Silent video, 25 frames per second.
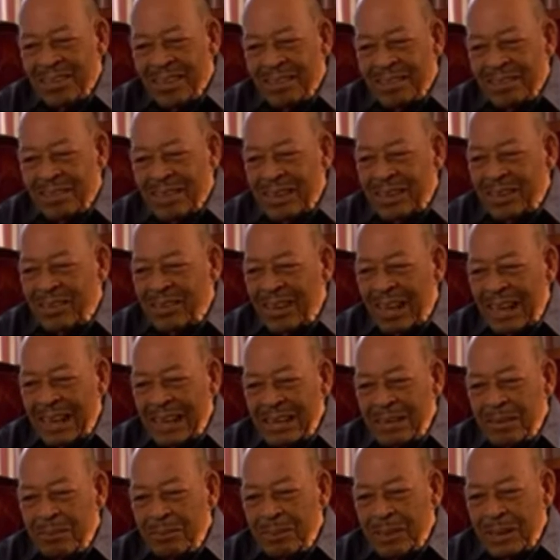I'm
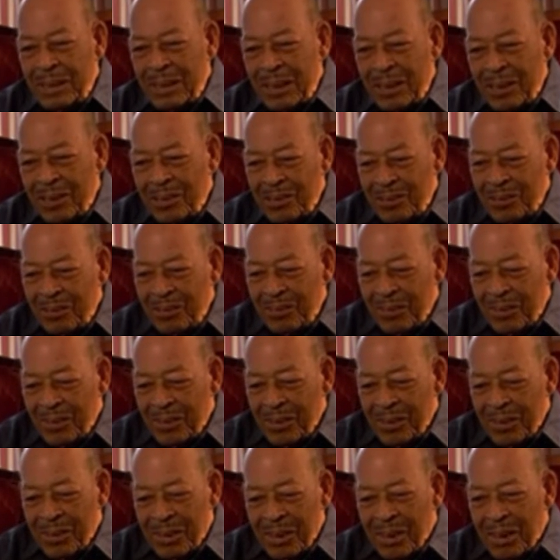excited because of
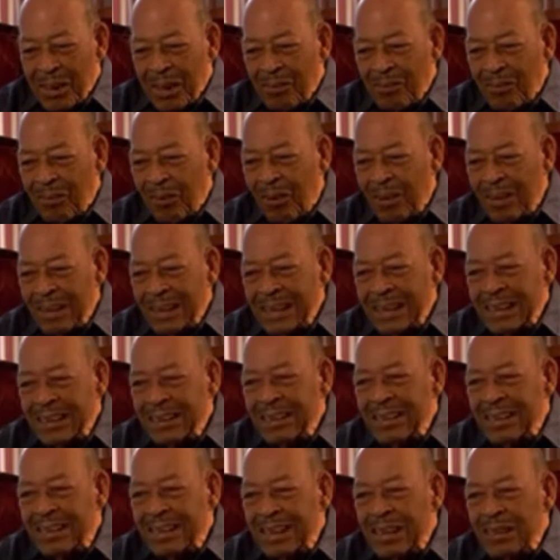all these
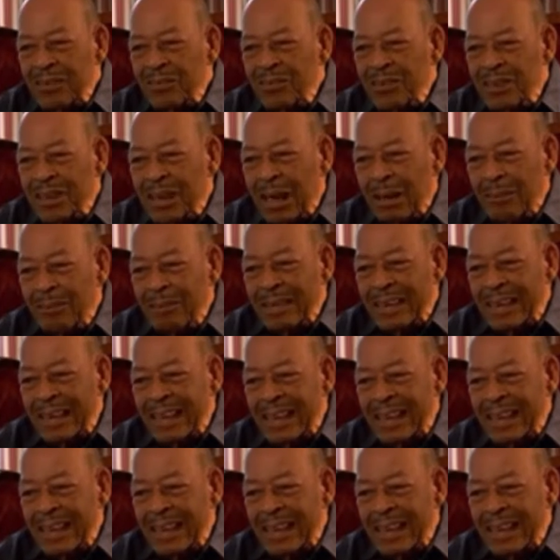gifts coming